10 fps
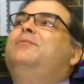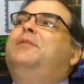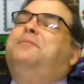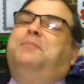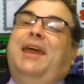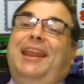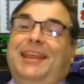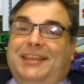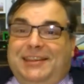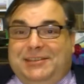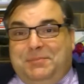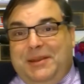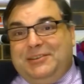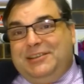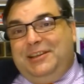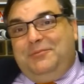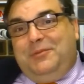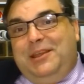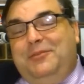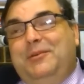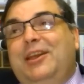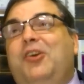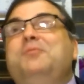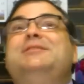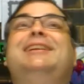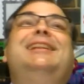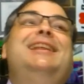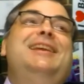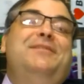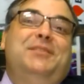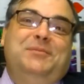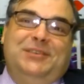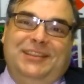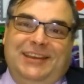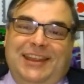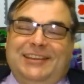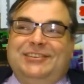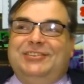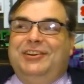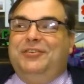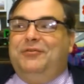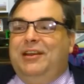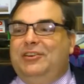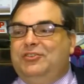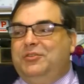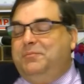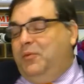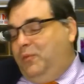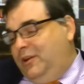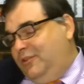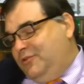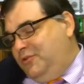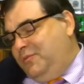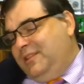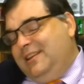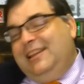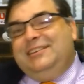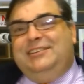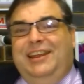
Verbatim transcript: with Patek especially, we we hope to leave them to the next generation. But what do you do when the next